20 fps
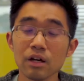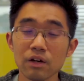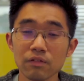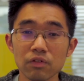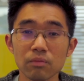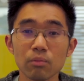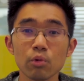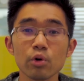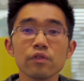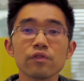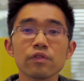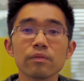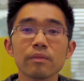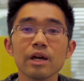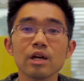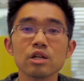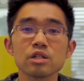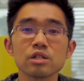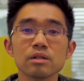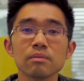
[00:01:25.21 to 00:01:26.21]
For more
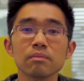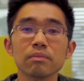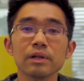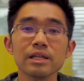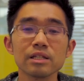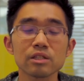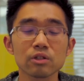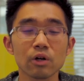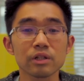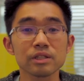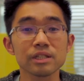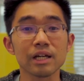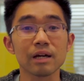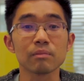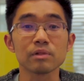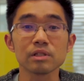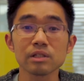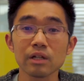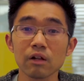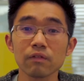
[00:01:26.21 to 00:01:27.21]
information, please contact
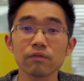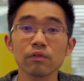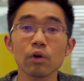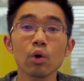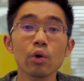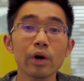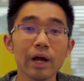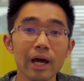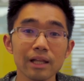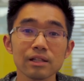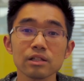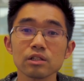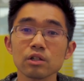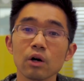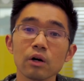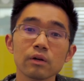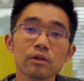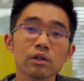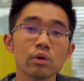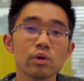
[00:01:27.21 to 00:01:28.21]
myself or
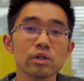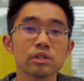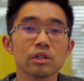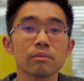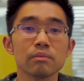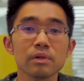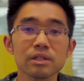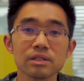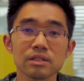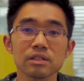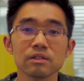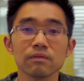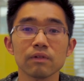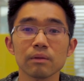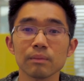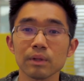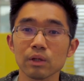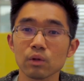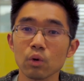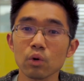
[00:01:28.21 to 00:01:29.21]
Anton, who is our Business
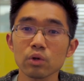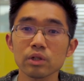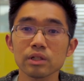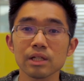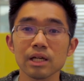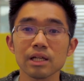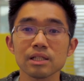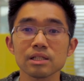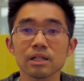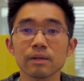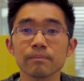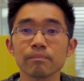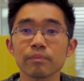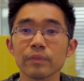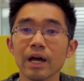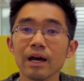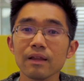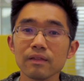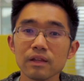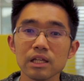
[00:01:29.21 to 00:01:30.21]
Development Coordinator,
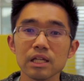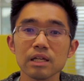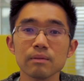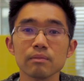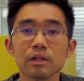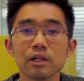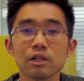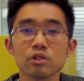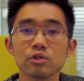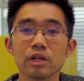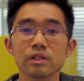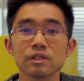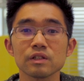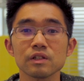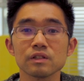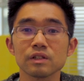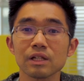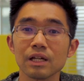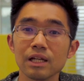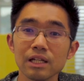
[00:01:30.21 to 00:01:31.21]
at the email
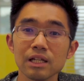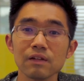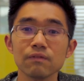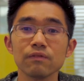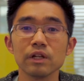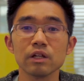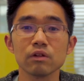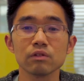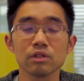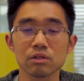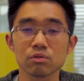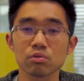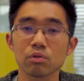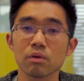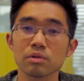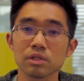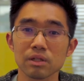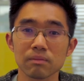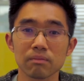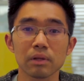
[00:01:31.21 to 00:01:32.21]
addresses in the video
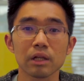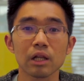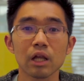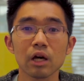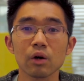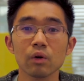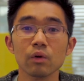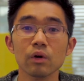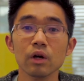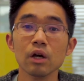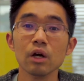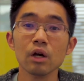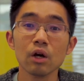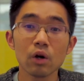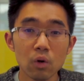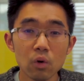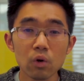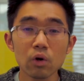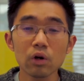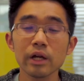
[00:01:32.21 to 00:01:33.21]
description below.
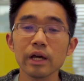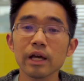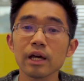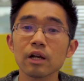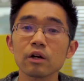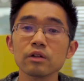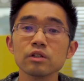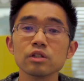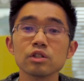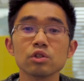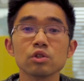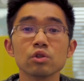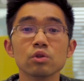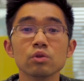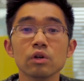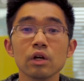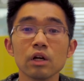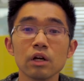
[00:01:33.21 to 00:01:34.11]
Or head on to